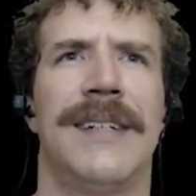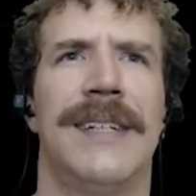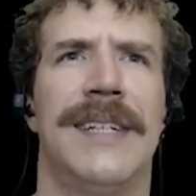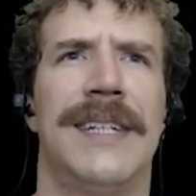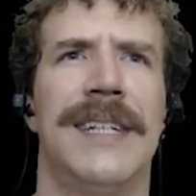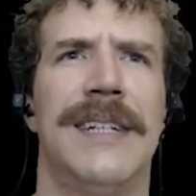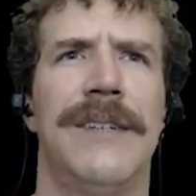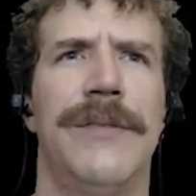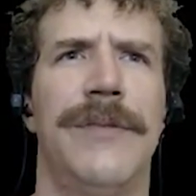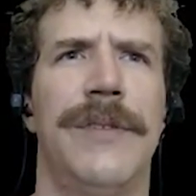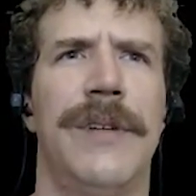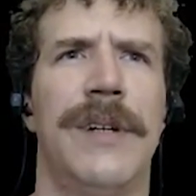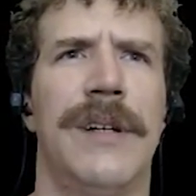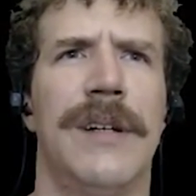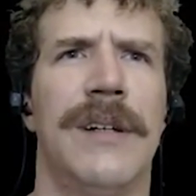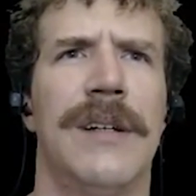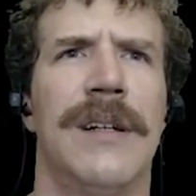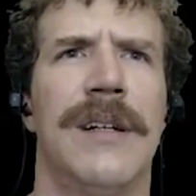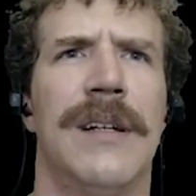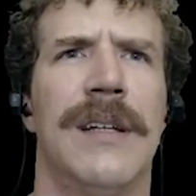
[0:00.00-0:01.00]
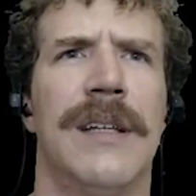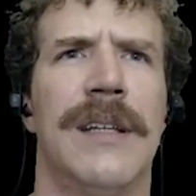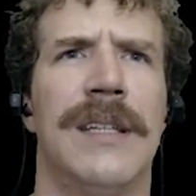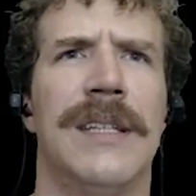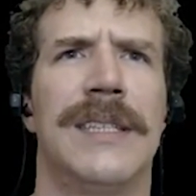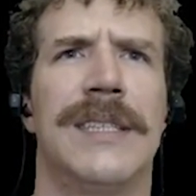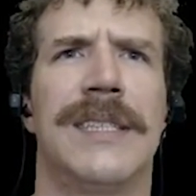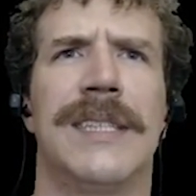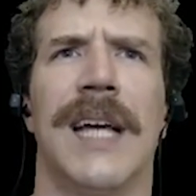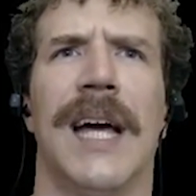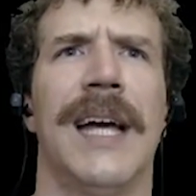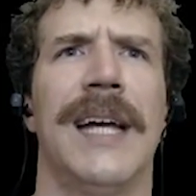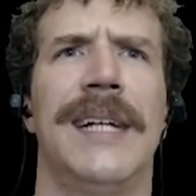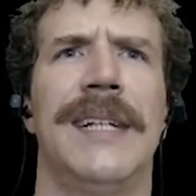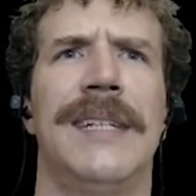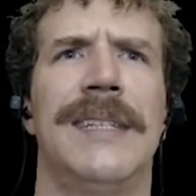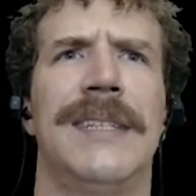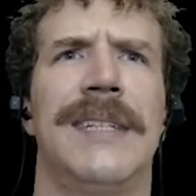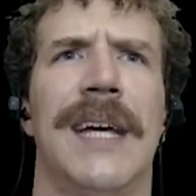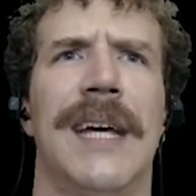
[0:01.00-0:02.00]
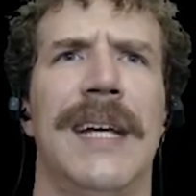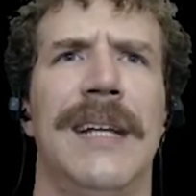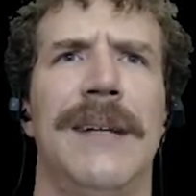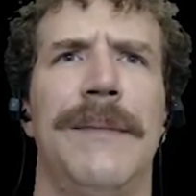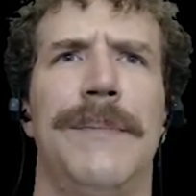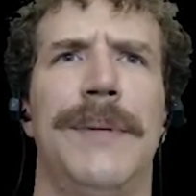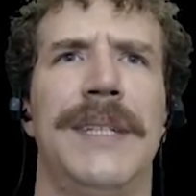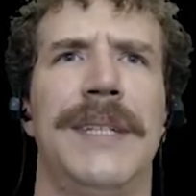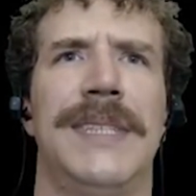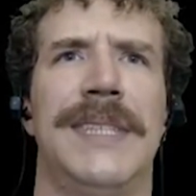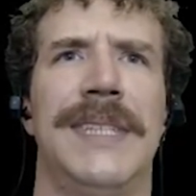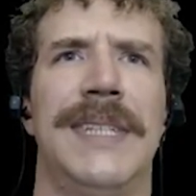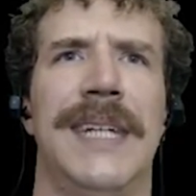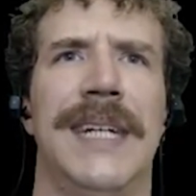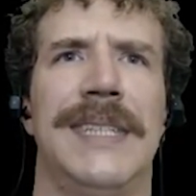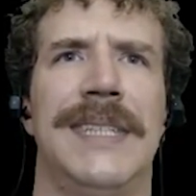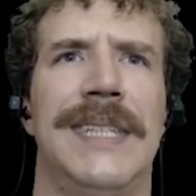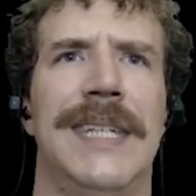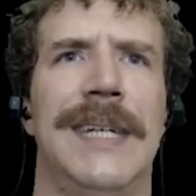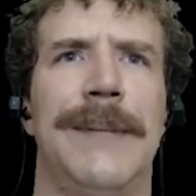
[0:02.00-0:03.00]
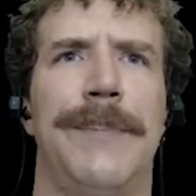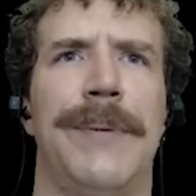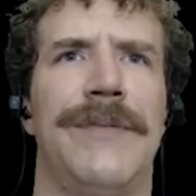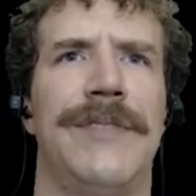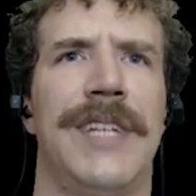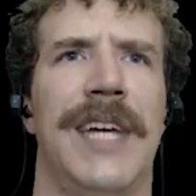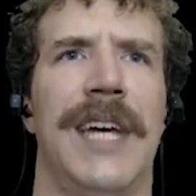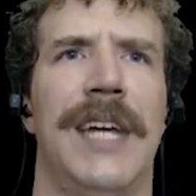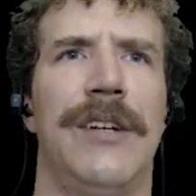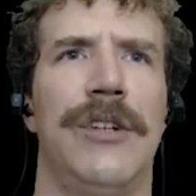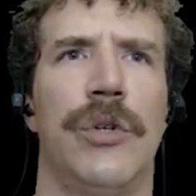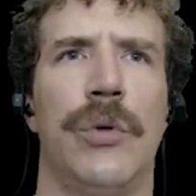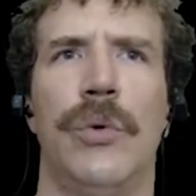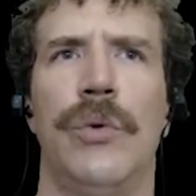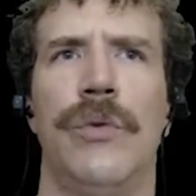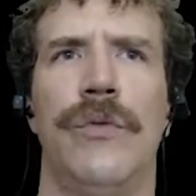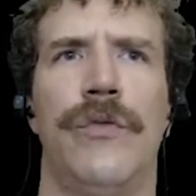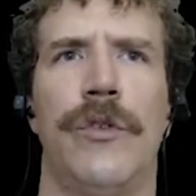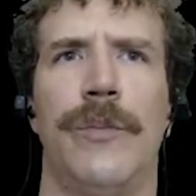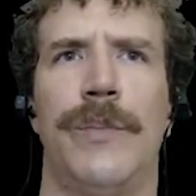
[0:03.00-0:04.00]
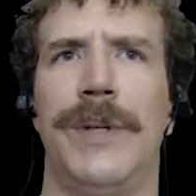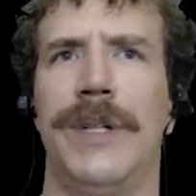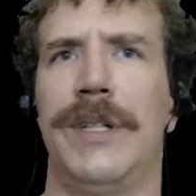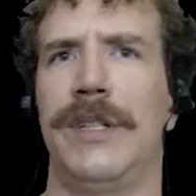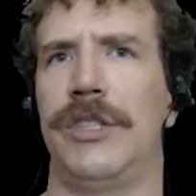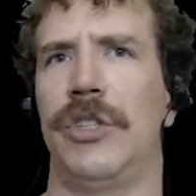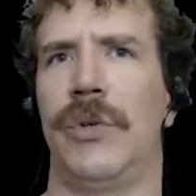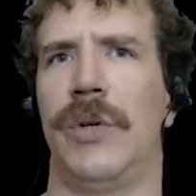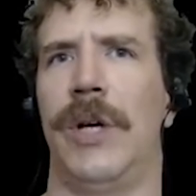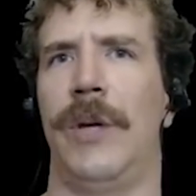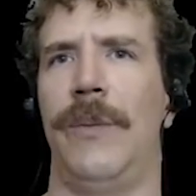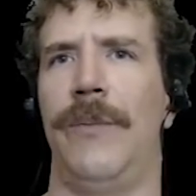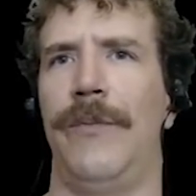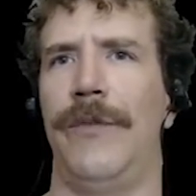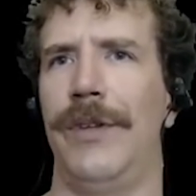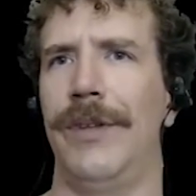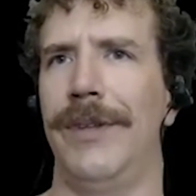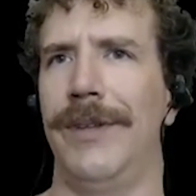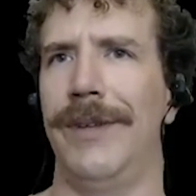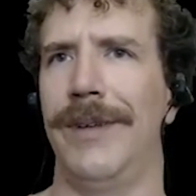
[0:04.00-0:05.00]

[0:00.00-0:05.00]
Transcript: Give this kind NPC a tip of 10 gold for being so helpful?